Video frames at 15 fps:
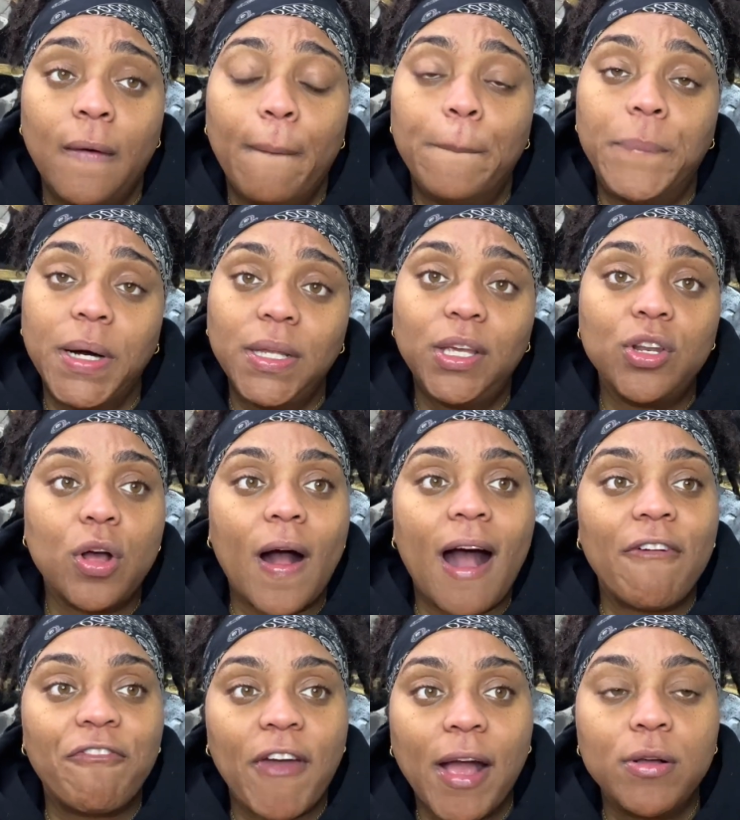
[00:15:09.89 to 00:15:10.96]
But,
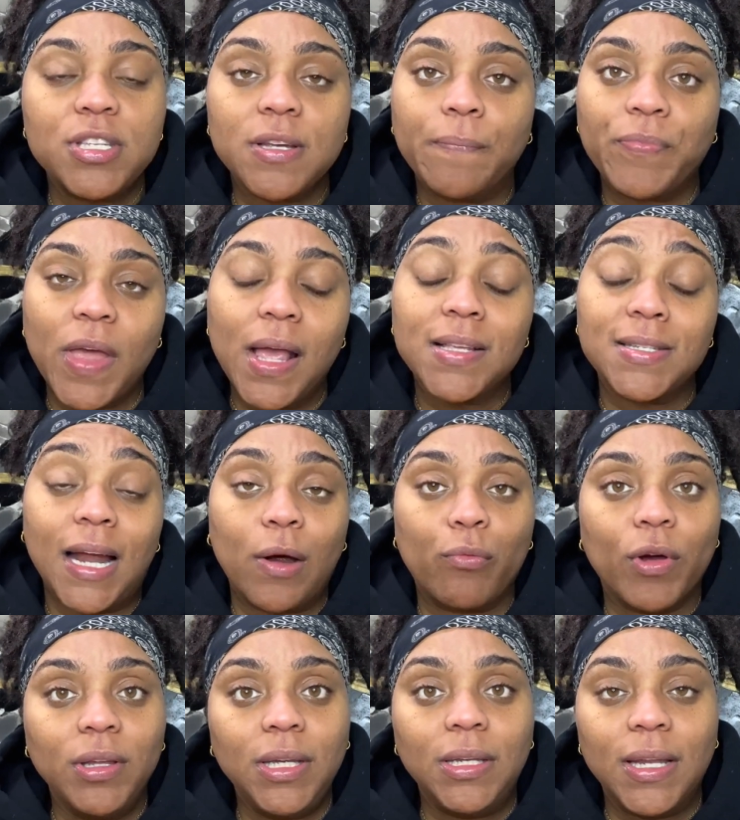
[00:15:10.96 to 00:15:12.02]
I found some things that I
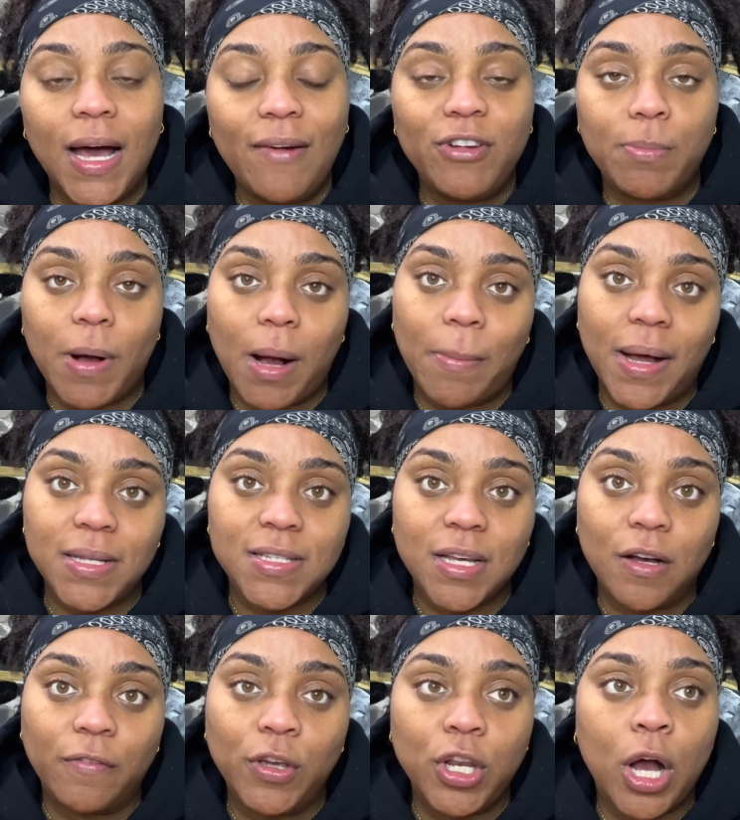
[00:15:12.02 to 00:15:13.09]
really loved about
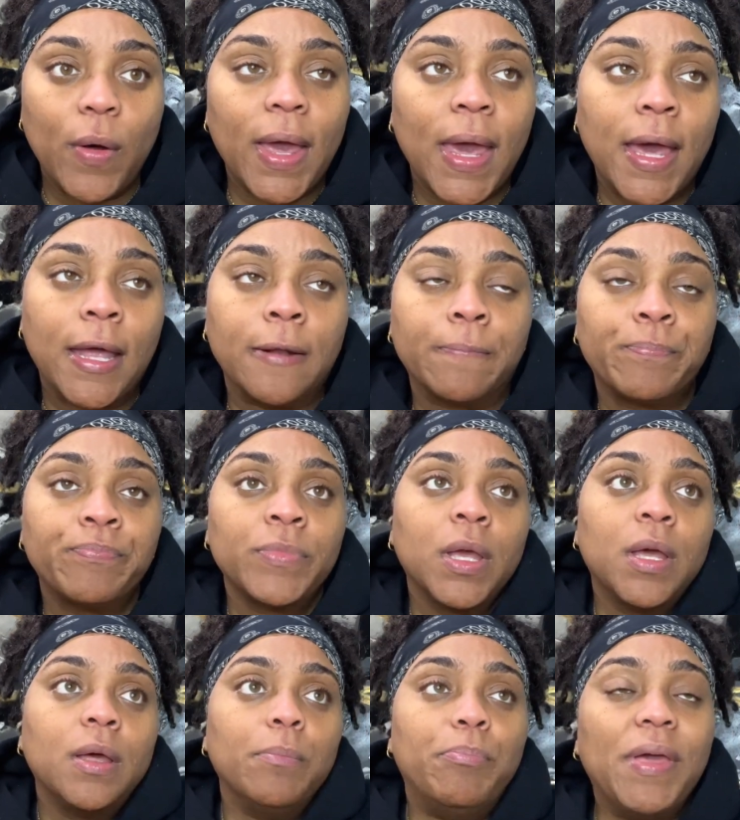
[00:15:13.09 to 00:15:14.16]
myself, and
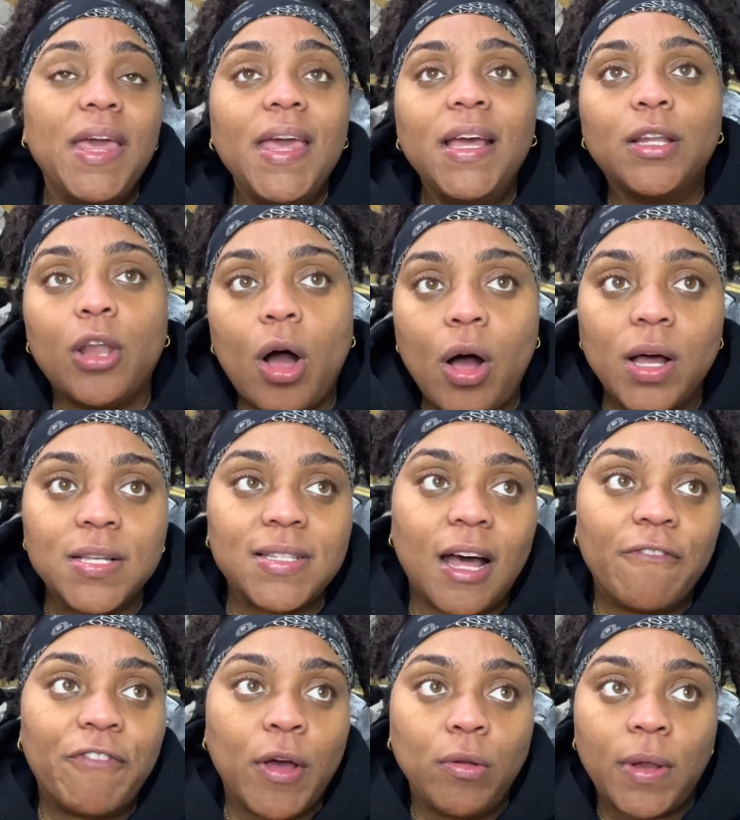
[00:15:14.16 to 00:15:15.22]
being lost,
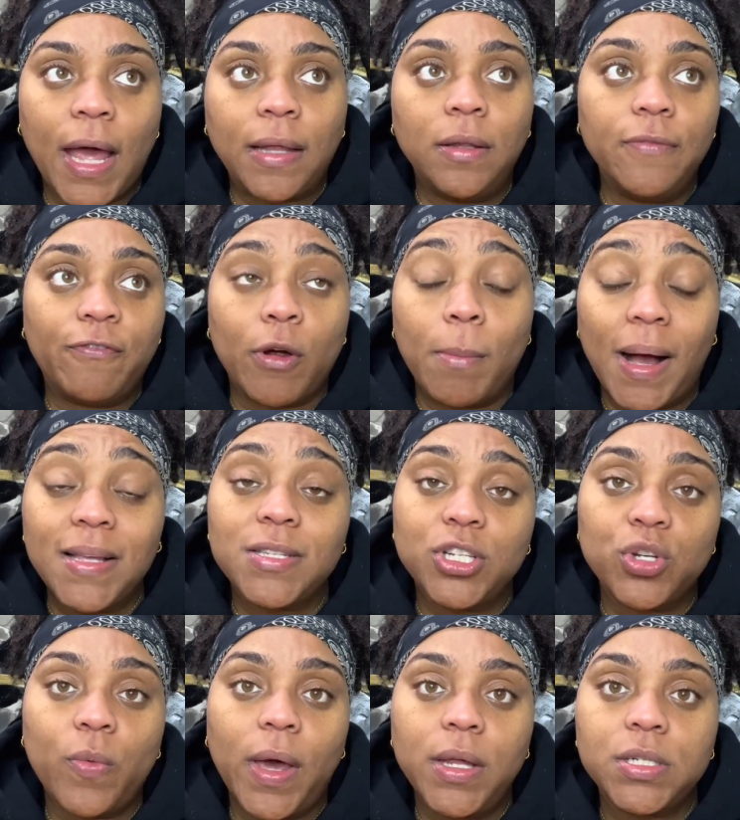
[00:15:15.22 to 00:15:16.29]
I felt like, look, for my
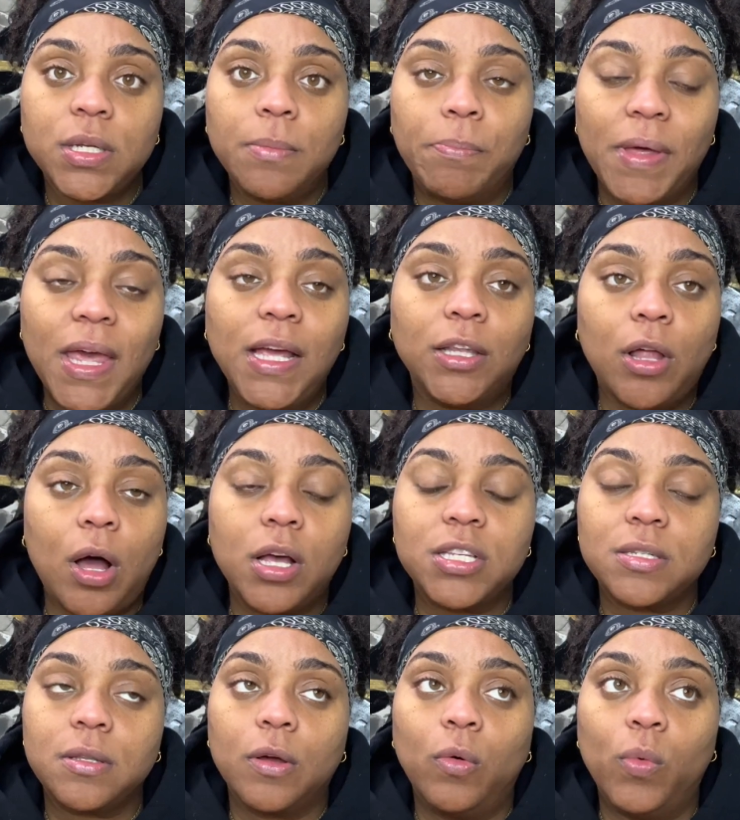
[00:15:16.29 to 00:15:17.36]
situation, being
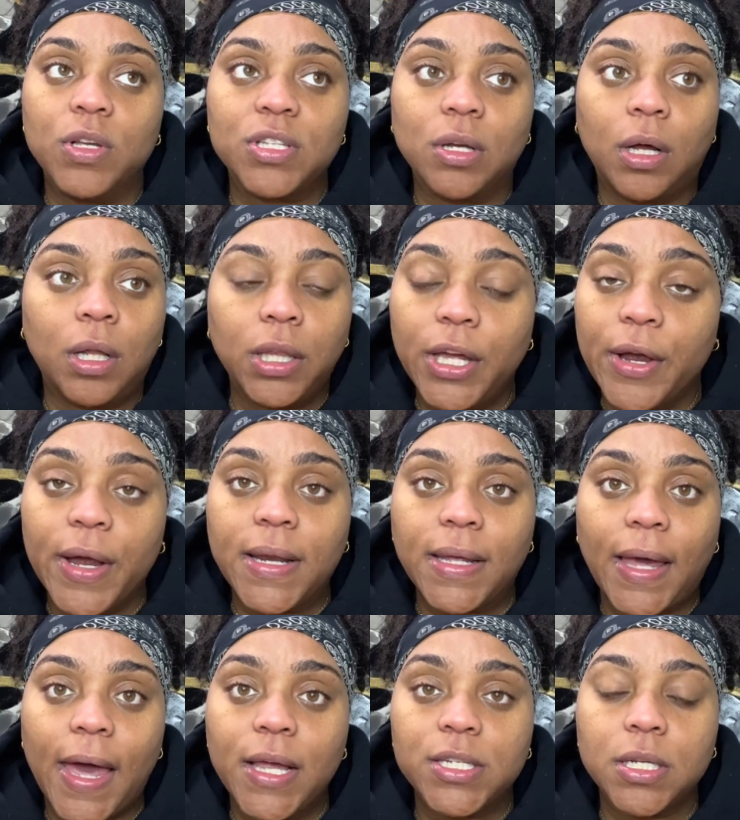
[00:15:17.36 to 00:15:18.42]
lost was a clear
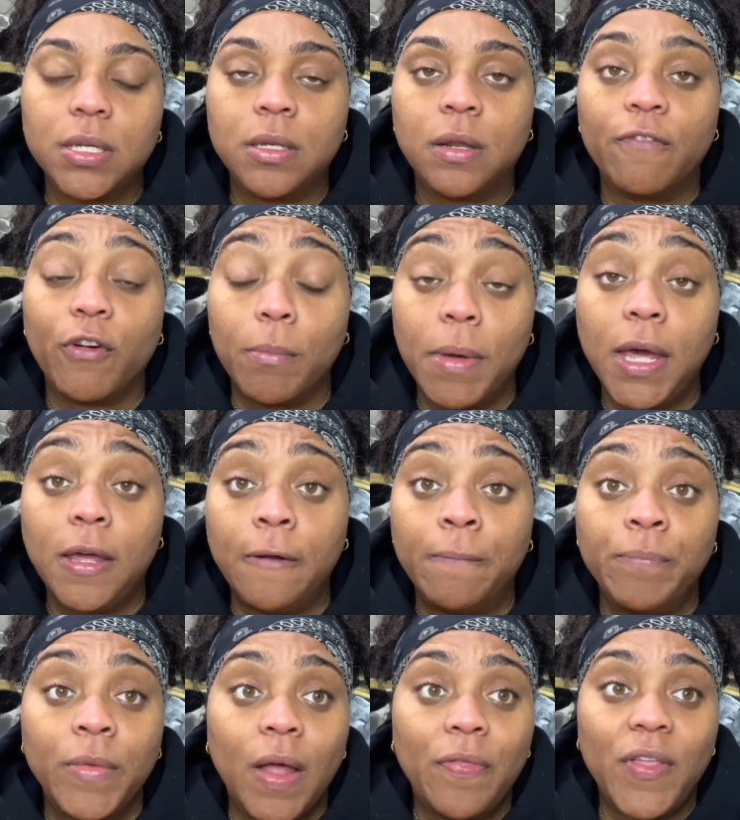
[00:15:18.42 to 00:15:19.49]
indication for me
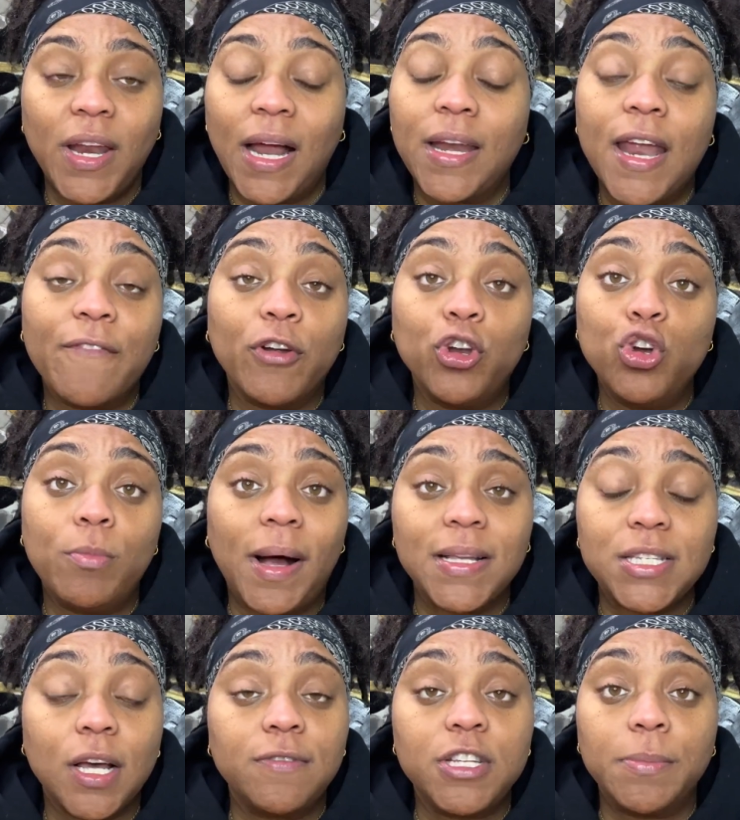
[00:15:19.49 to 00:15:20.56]
that I never knew
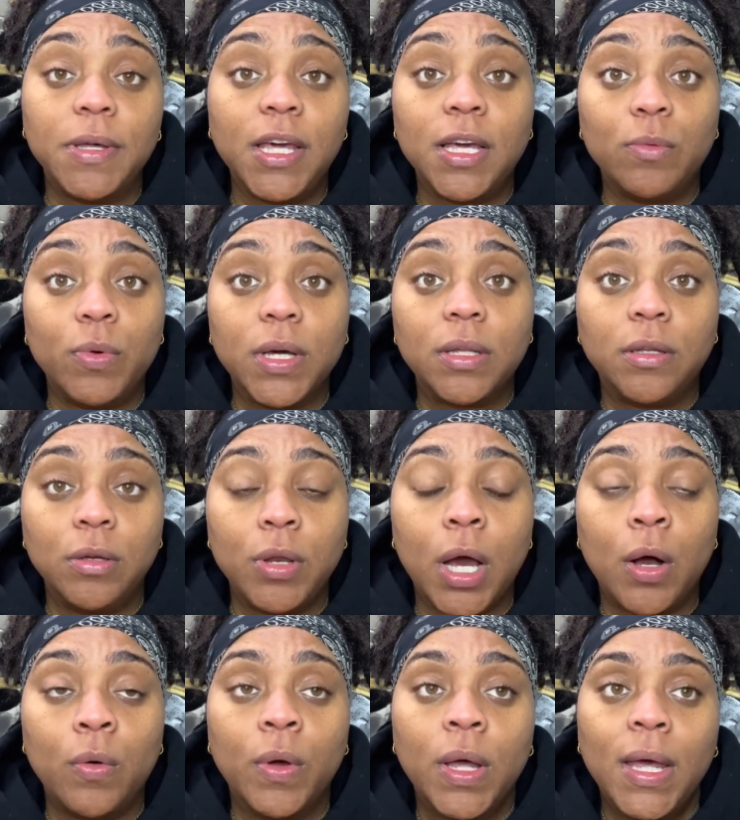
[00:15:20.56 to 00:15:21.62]
myself to begin with,
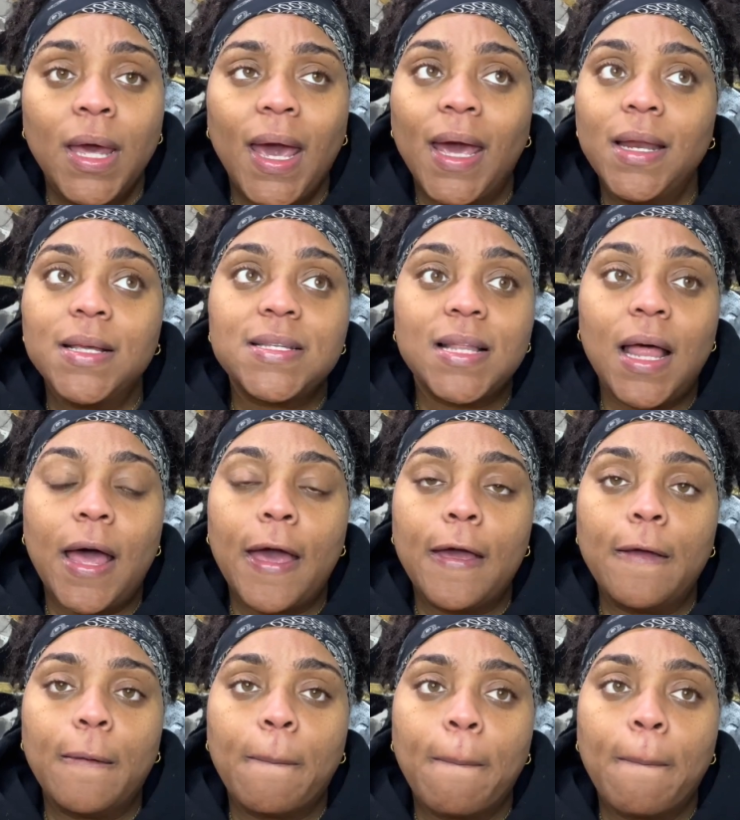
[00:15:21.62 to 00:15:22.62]
and it's like,